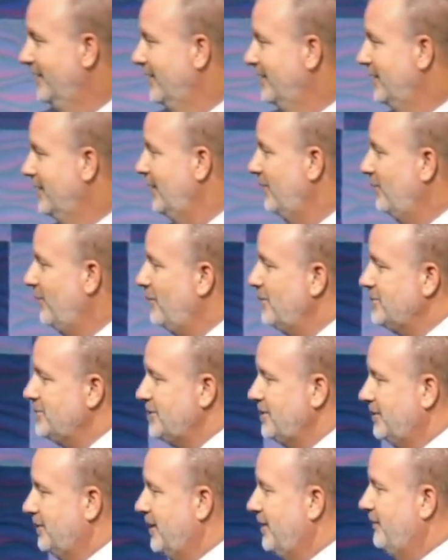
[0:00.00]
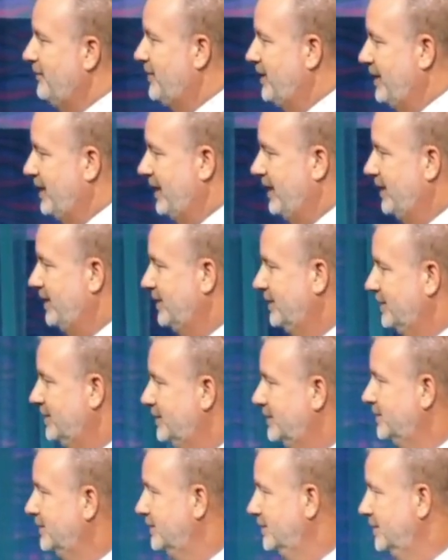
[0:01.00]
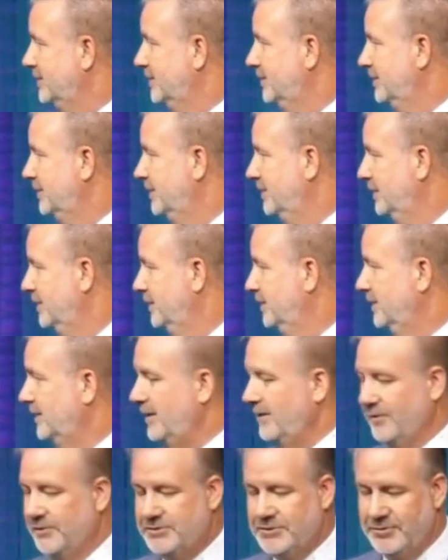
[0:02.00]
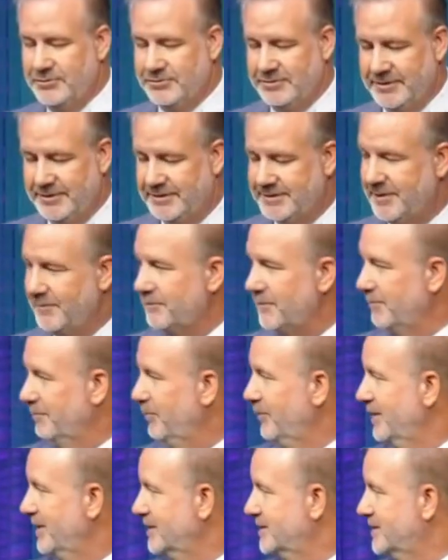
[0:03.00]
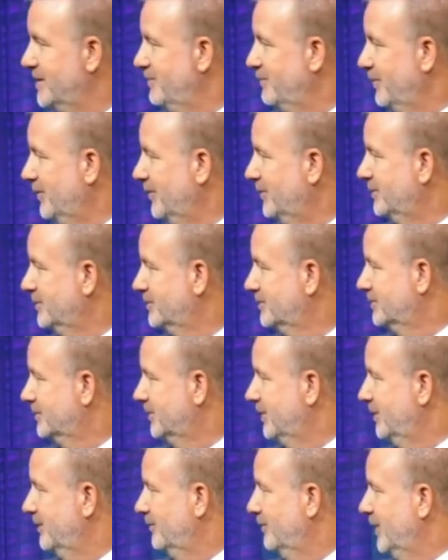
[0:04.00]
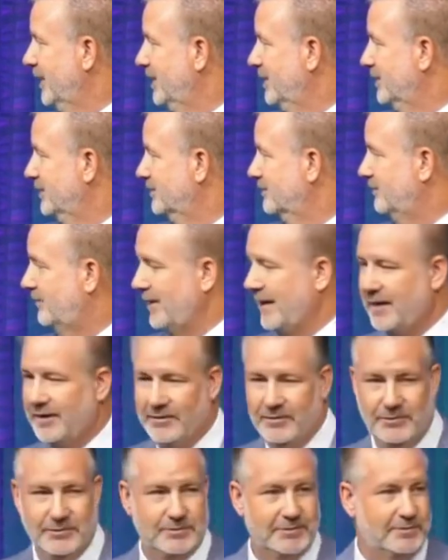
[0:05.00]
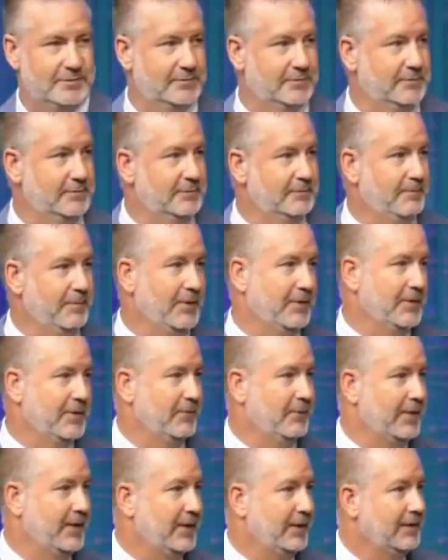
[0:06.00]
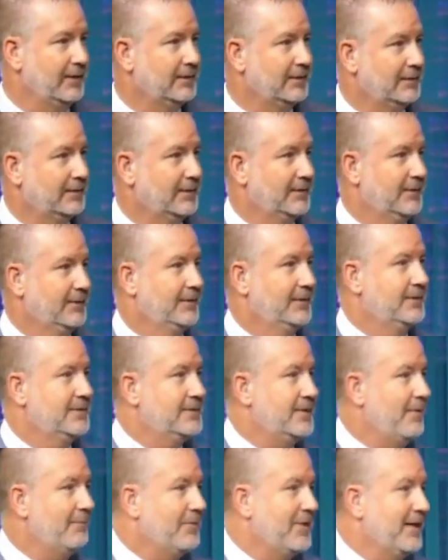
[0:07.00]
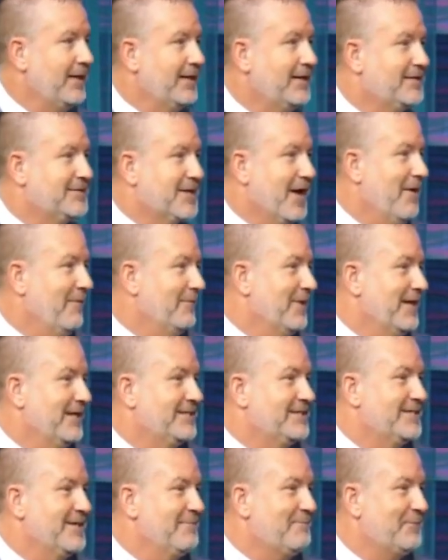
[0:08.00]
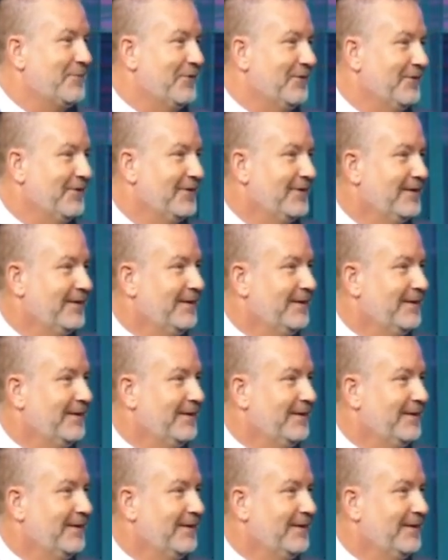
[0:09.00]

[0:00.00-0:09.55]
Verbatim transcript: You know, what would she love today? You know, it's usually something pretty simple, you know, right? Flowers, Milky Way, something, something simple.